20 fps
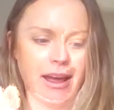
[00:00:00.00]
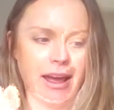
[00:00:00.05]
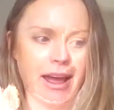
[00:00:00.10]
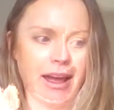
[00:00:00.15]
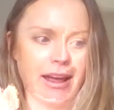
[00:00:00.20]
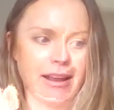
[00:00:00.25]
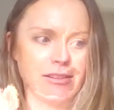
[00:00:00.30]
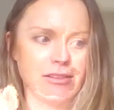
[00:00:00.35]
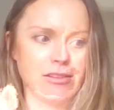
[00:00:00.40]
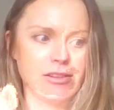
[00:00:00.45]

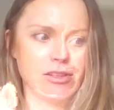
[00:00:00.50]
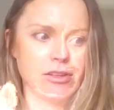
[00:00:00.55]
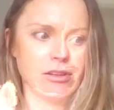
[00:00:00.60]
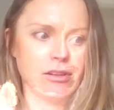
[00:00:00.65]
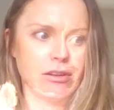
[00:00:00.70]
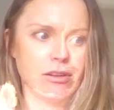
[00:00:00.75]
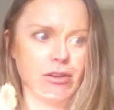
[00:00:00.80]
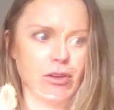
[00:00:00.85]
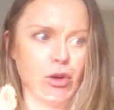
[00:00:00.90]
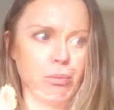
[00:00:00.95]
And
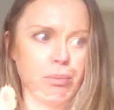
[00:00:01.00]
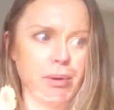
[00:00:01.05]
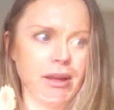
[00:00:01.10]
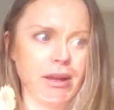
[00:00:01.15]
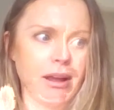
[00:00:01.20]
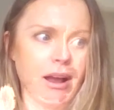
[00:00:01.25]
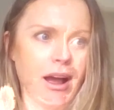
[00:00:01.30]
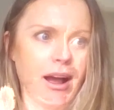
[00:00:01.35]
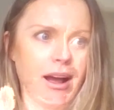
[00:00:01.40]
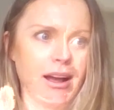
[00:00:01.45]
you'll
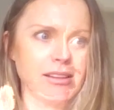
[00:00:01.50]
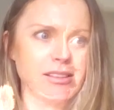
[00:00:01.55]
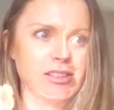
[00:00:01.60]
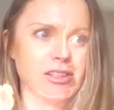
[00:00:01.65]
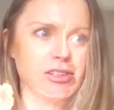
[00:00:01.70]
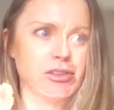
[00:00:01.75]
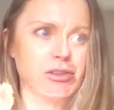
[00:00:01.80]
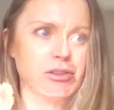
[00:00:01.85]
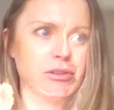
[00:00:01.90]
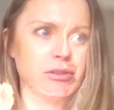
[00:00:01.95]
be
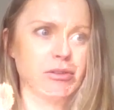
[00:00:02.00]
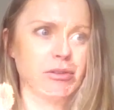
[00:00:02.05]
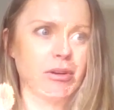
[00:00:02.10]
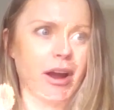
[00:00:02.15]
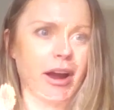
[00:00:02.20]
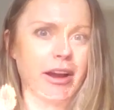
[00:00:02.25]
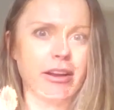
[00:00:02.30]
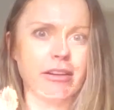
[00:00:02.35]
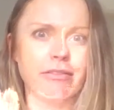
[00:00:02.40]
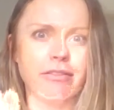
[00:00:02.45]
asked to
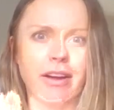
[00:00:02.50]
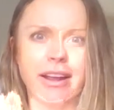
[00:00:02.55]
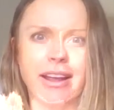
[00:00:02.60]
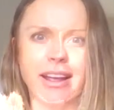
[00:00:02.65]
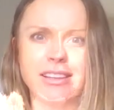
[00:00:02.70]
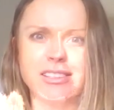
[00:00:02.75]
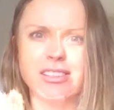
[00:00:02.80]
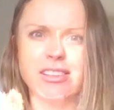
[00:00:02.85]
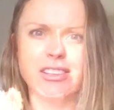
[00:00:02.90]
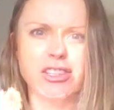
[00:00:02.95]
kind of, I
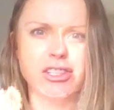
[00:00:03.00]
guess,